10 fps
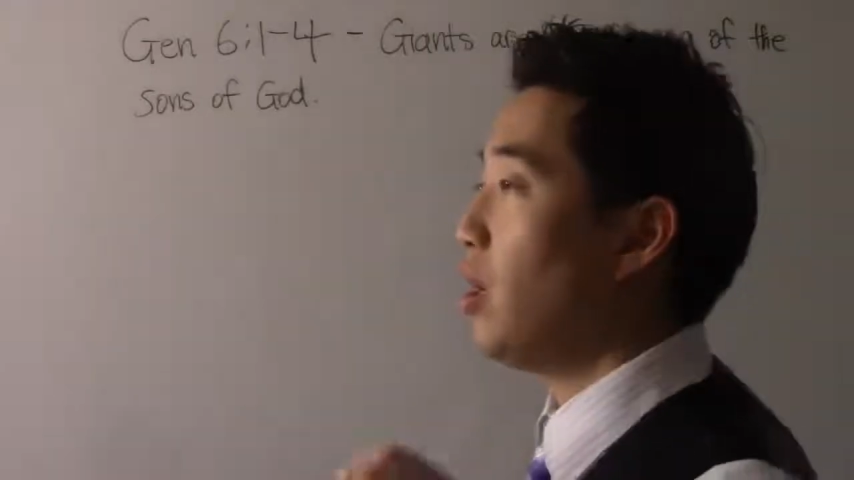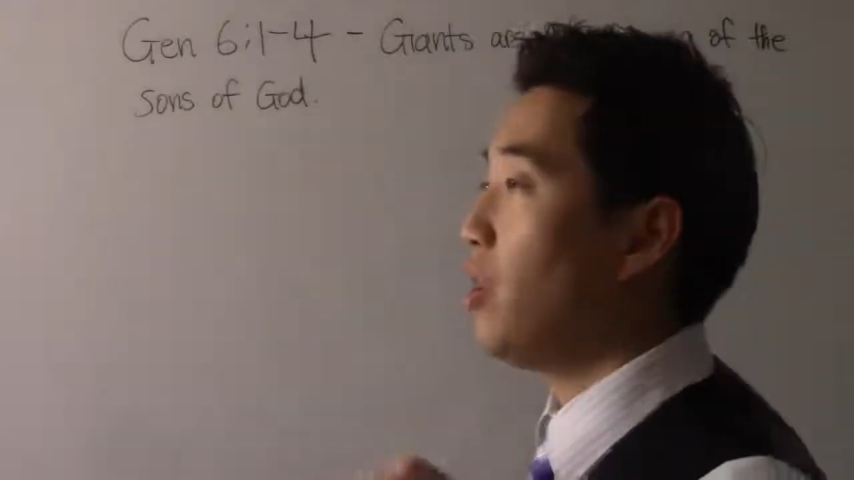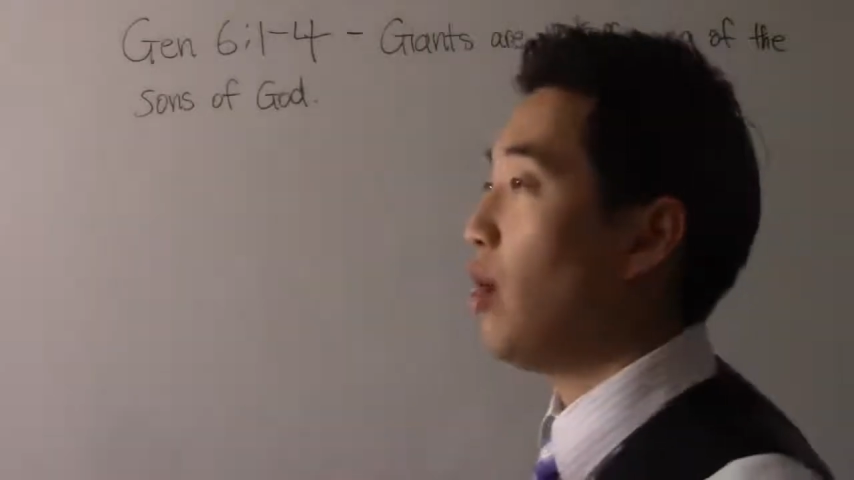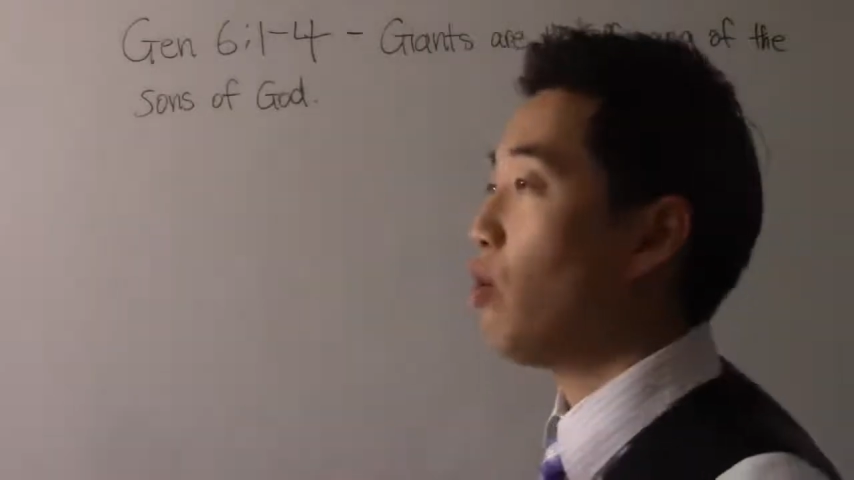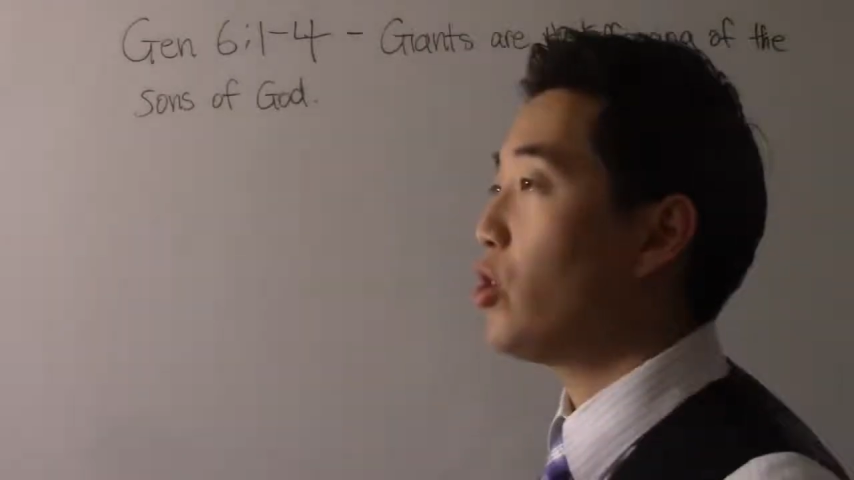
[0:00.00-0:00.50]

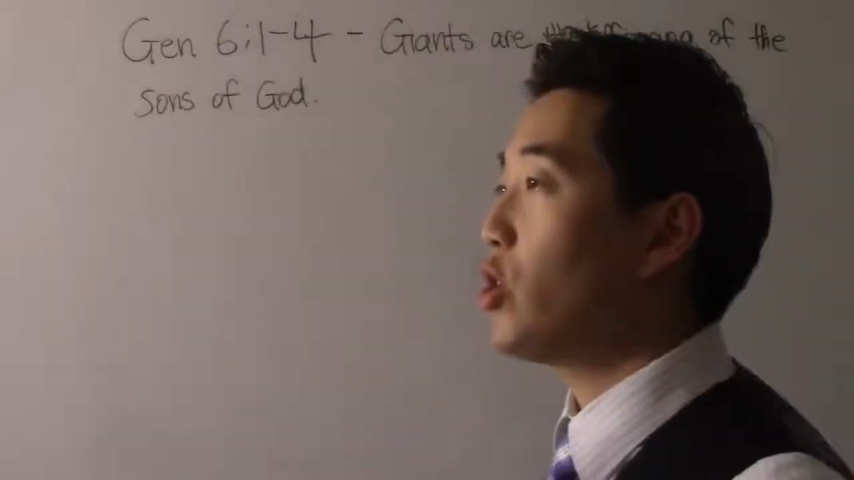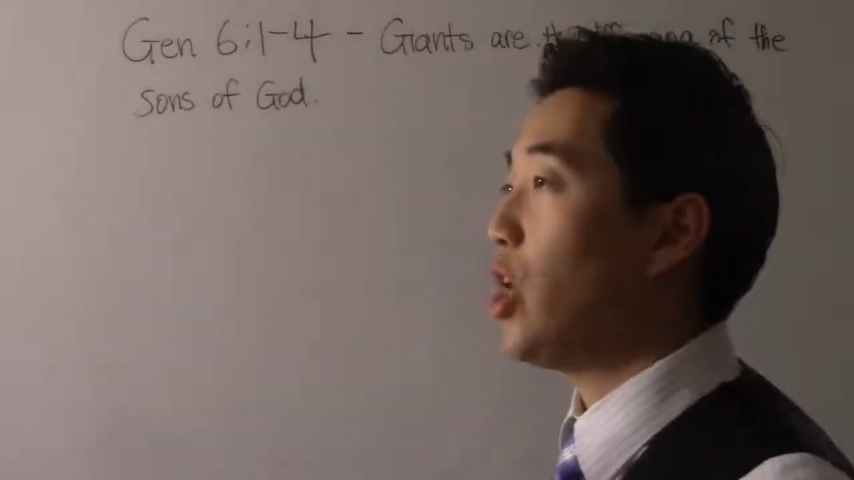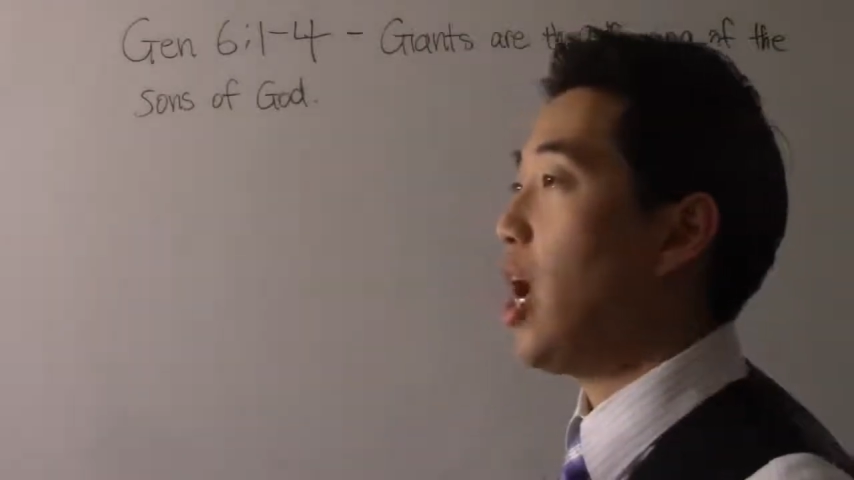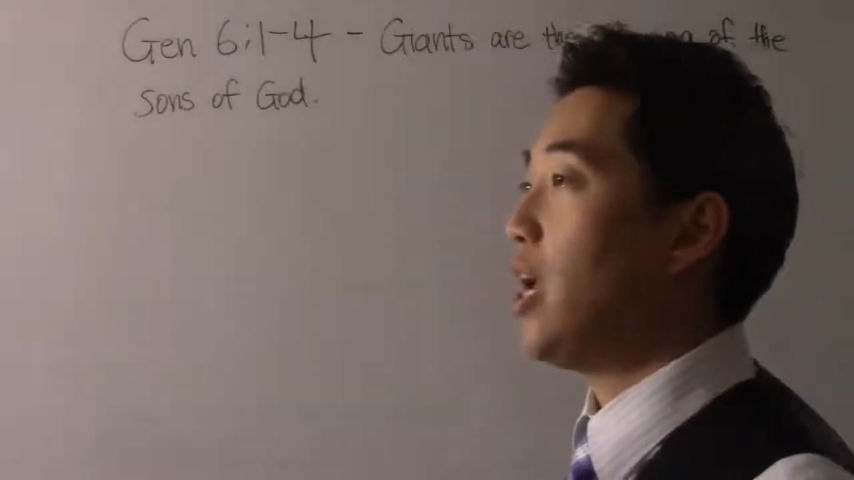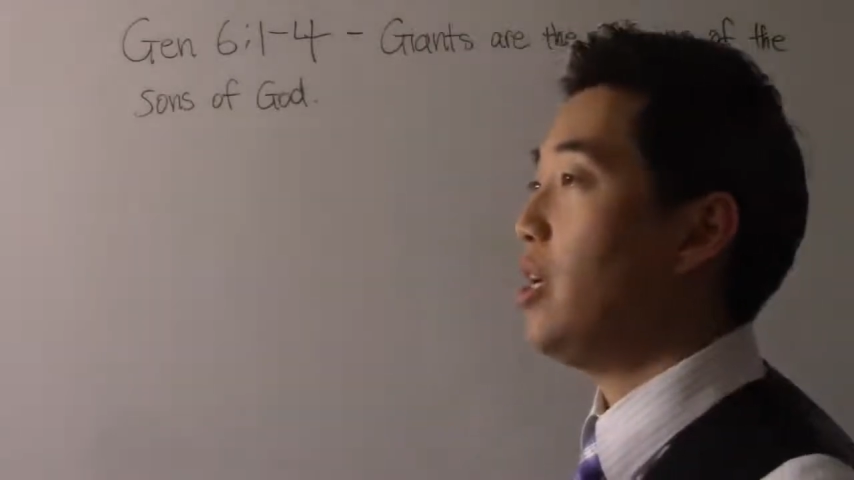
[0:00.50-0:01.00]
There were
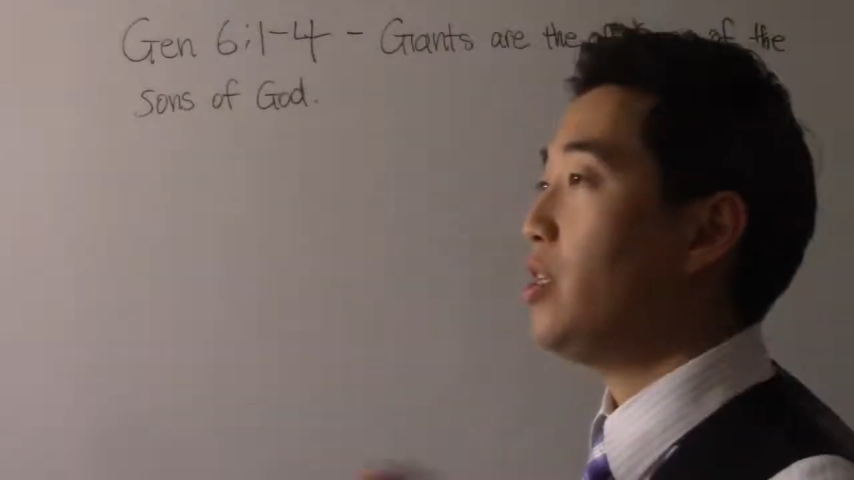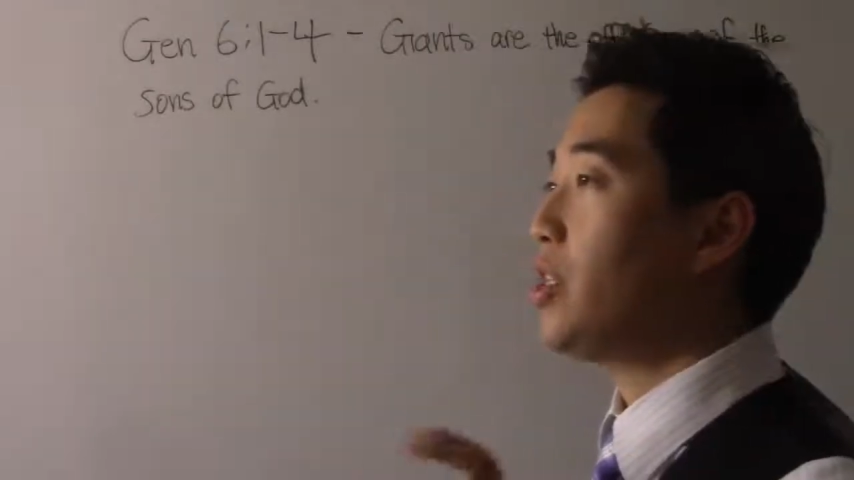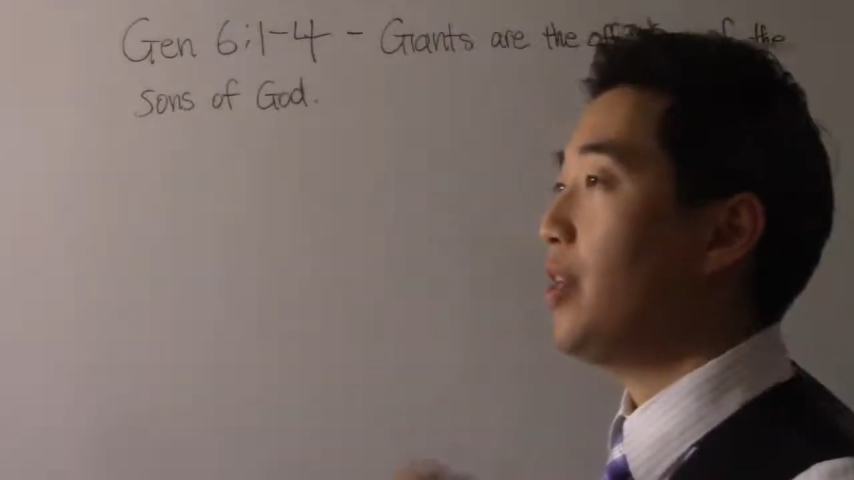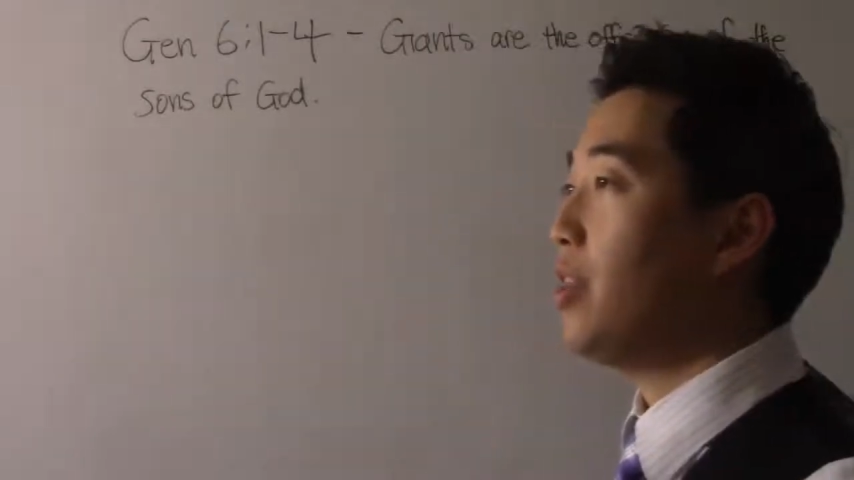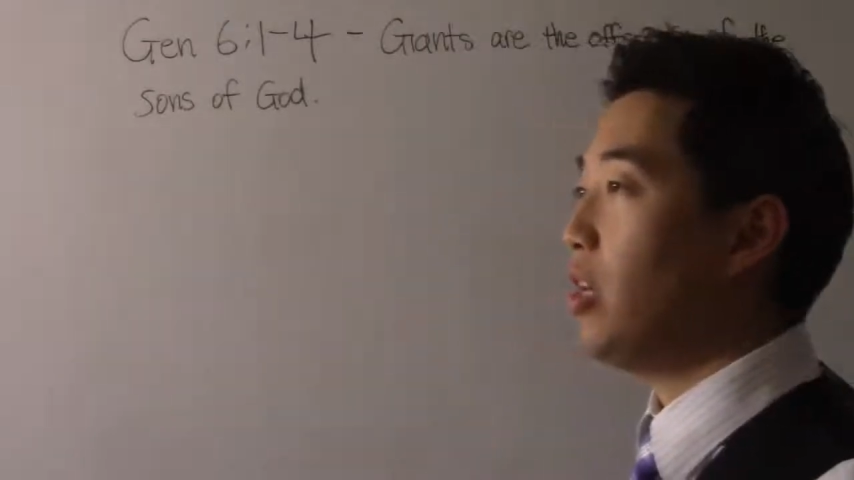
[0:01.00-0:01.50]
giants
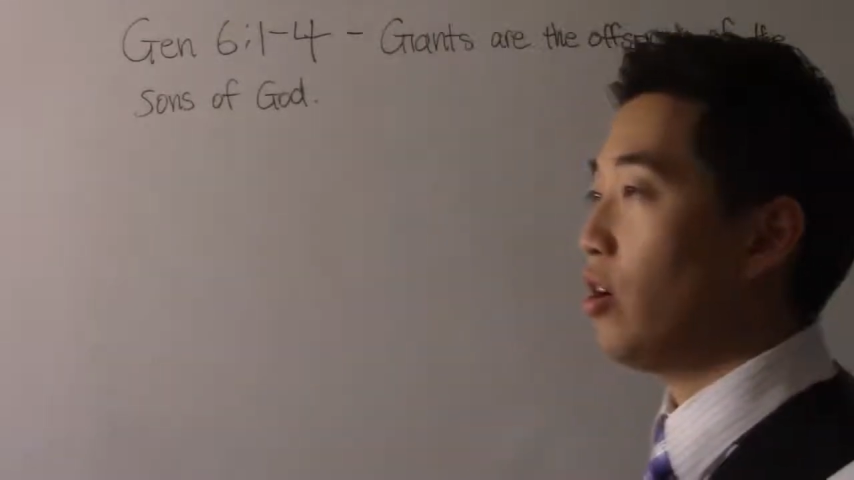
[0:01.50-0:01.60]
in the